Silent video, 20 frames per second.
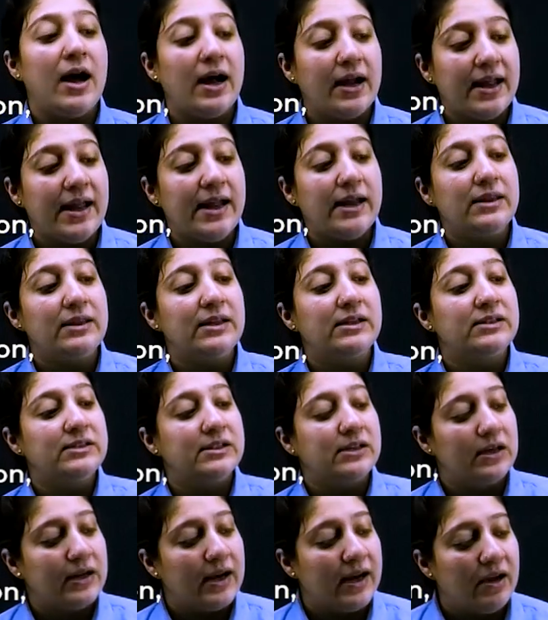Again the
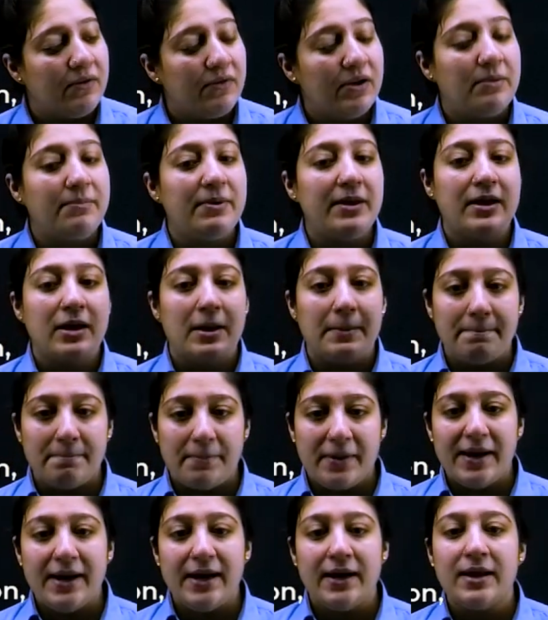circuit will be
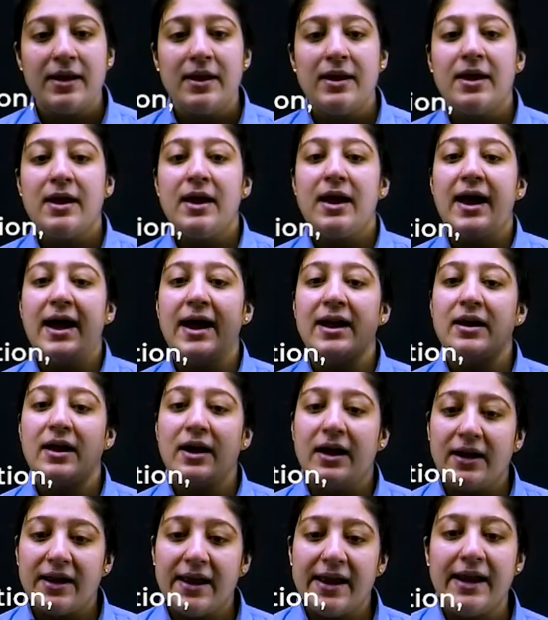complete, and
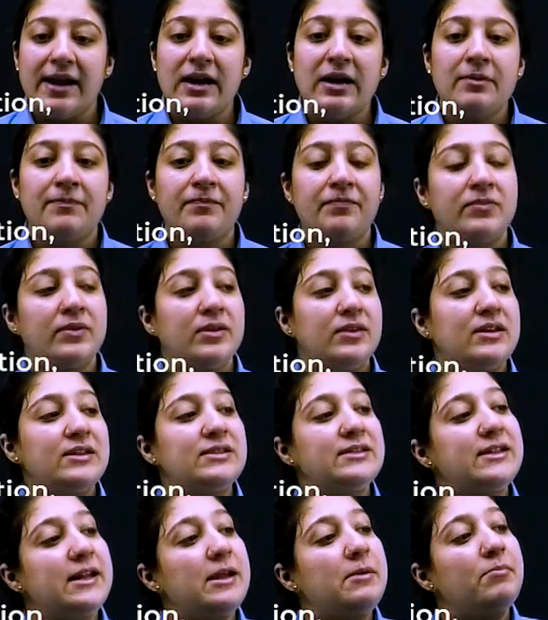again the
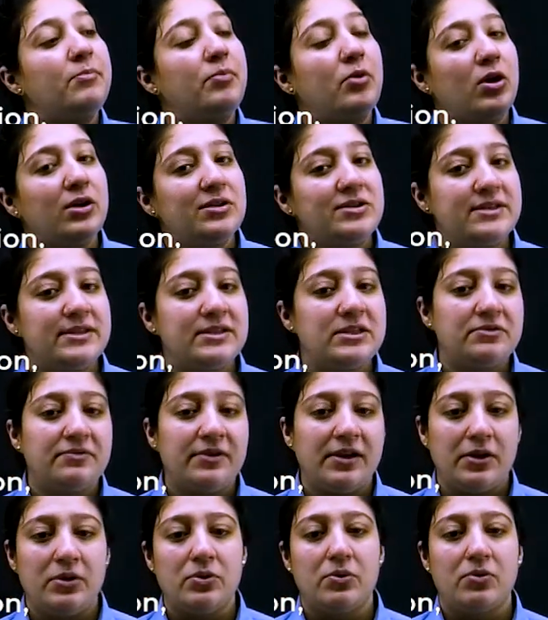same process
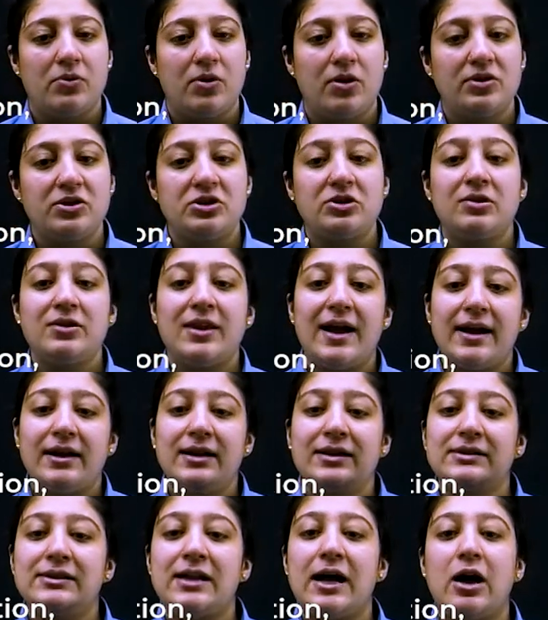will go on. So that
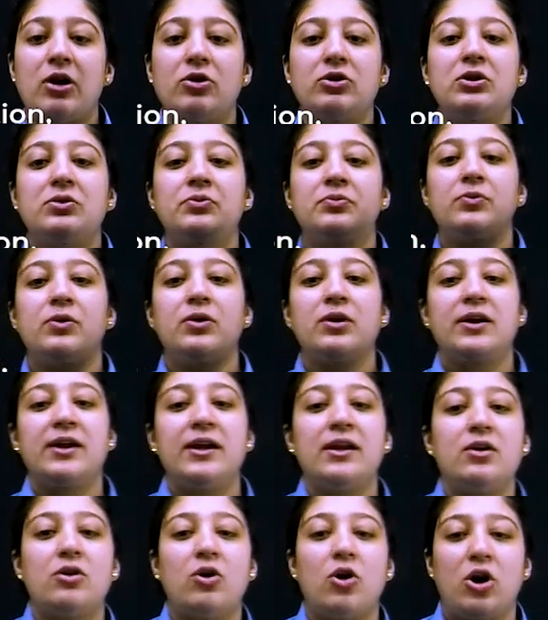is how the
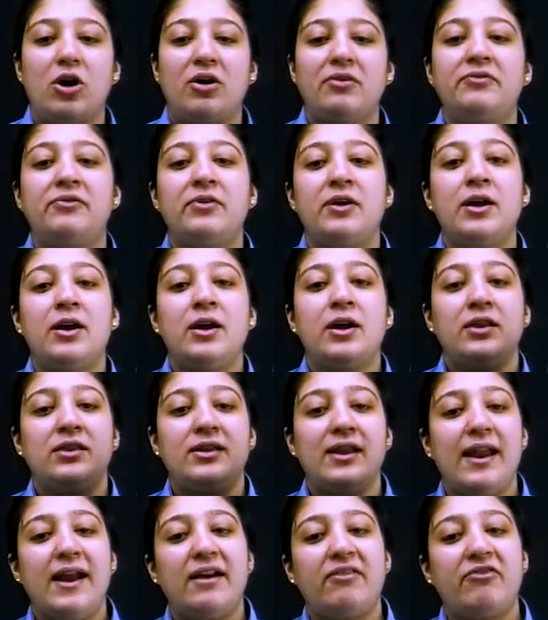working of
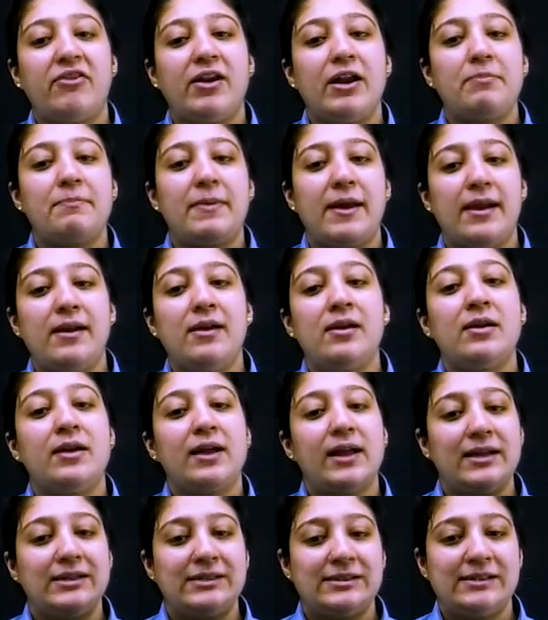the electric
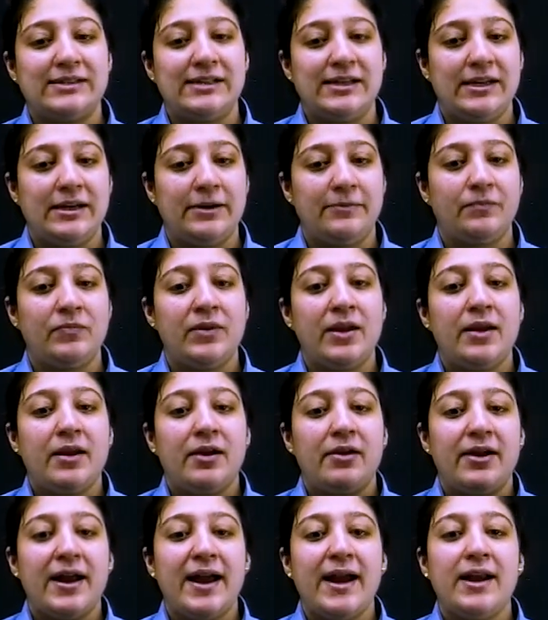bell is seen,
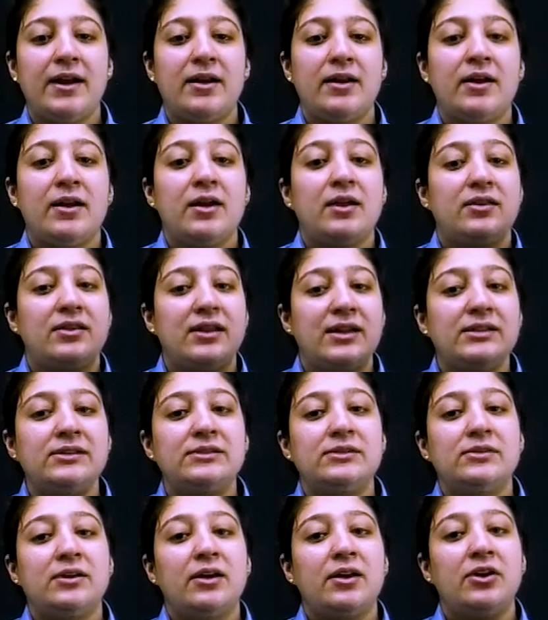right?
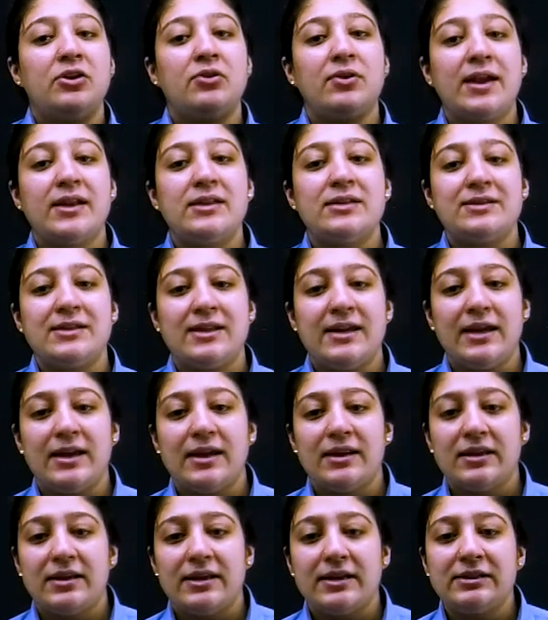This you can
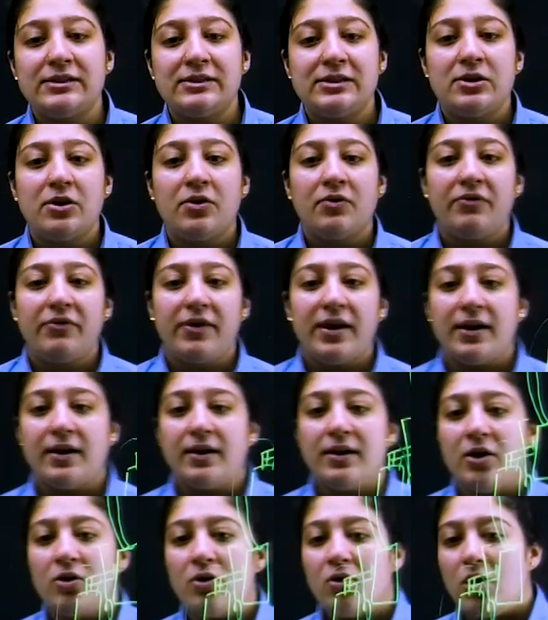see in this
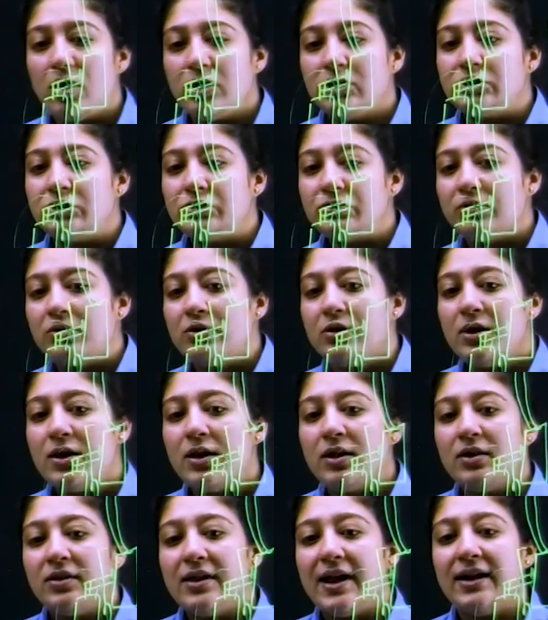video also.
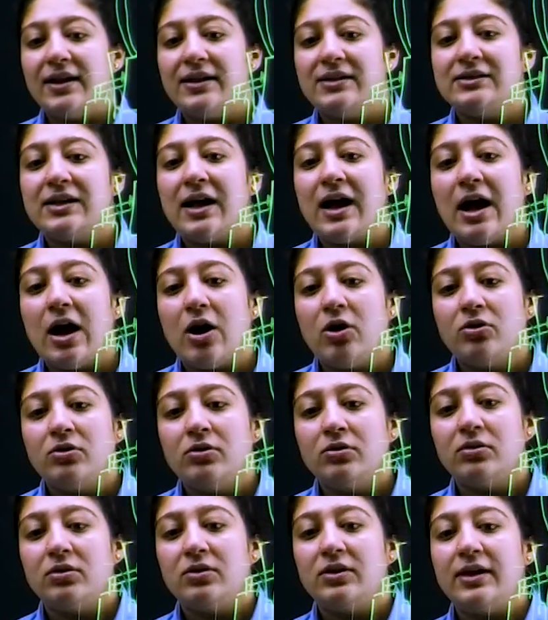That is
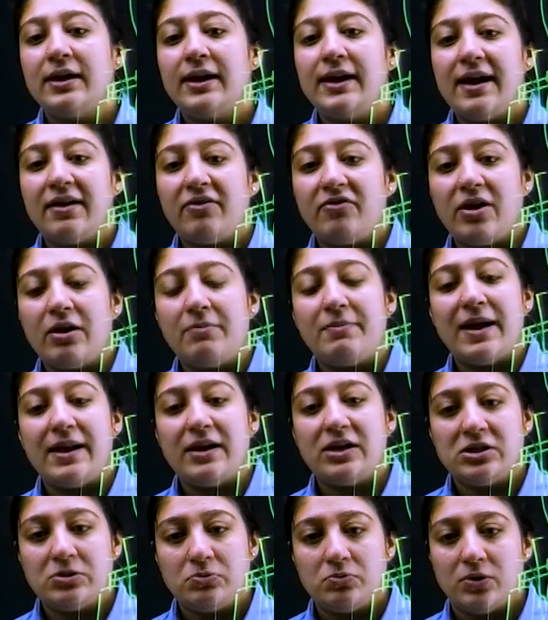how the electric
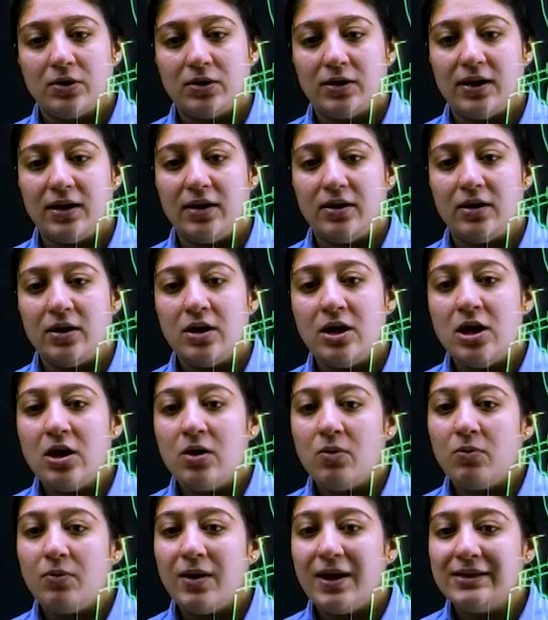bell is working.
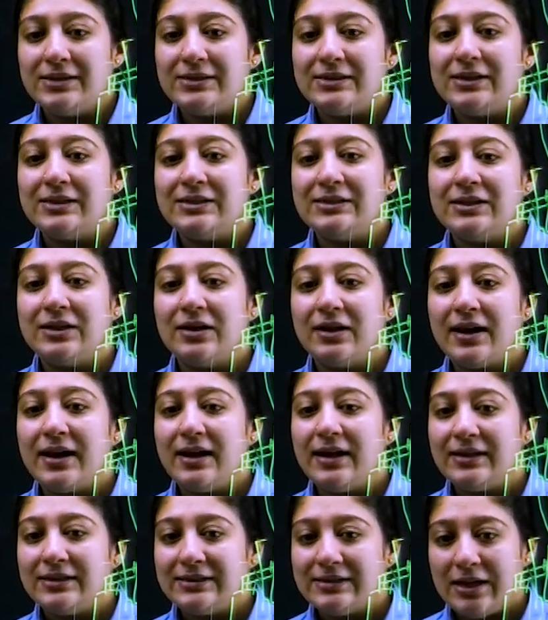Once the
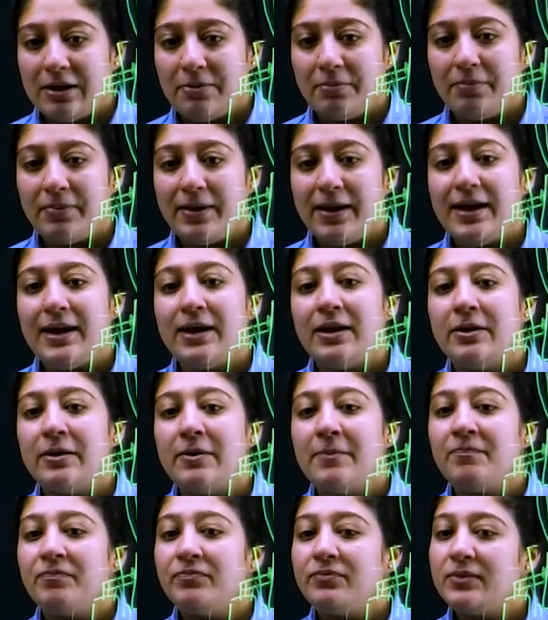circuit is complete,
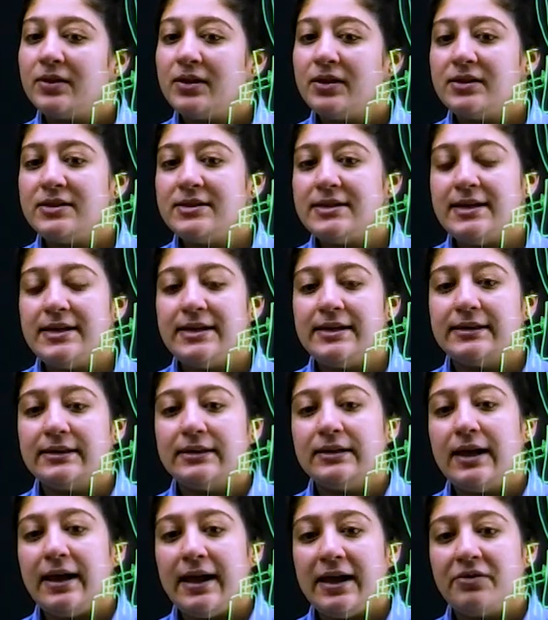see
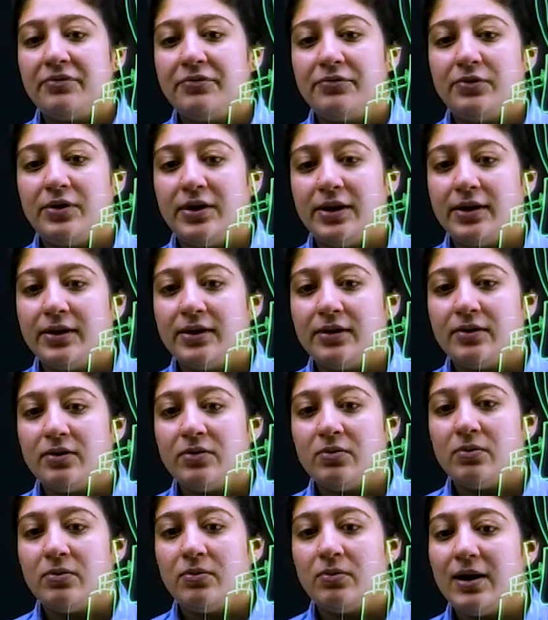here carefully.
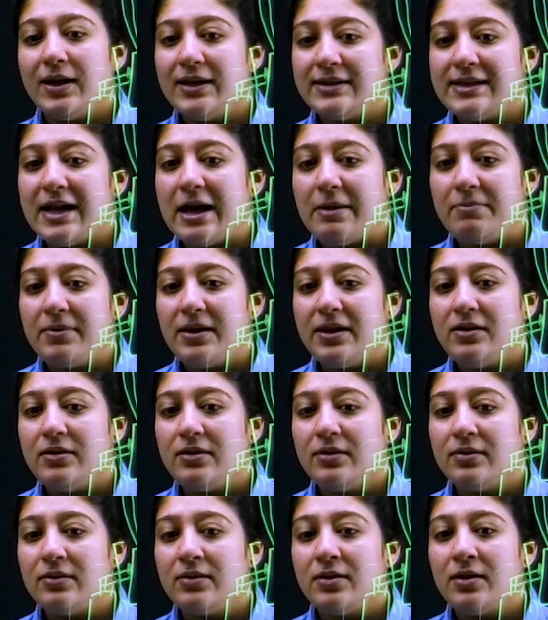What is
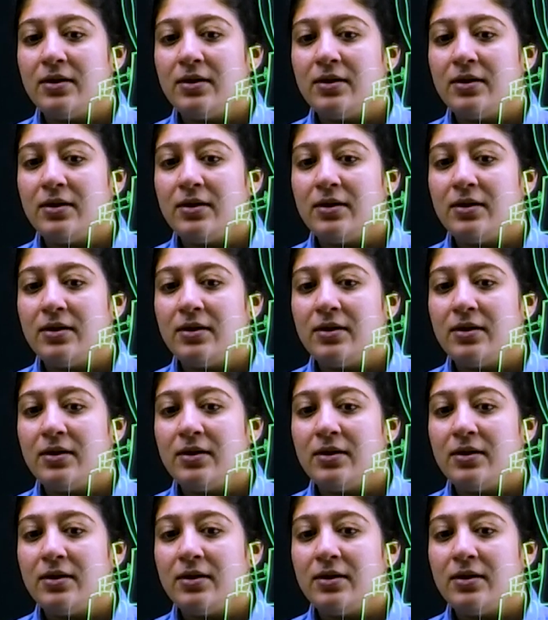happening?